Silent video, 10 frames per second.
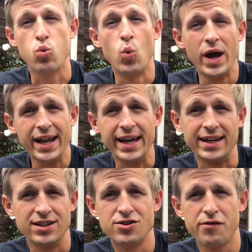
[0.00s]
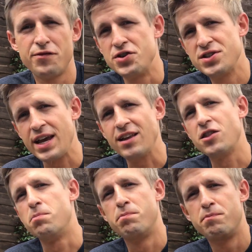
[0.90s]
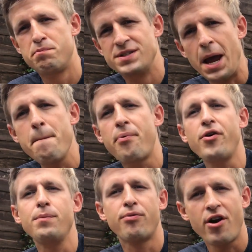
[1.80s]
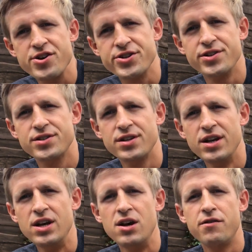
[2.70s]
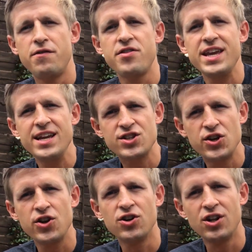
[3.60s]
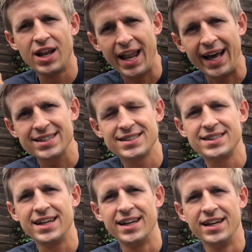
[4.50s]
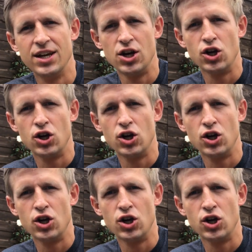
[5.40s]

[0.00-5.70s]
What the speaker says: willing to forsake the temporary pleasures for the eternal lasting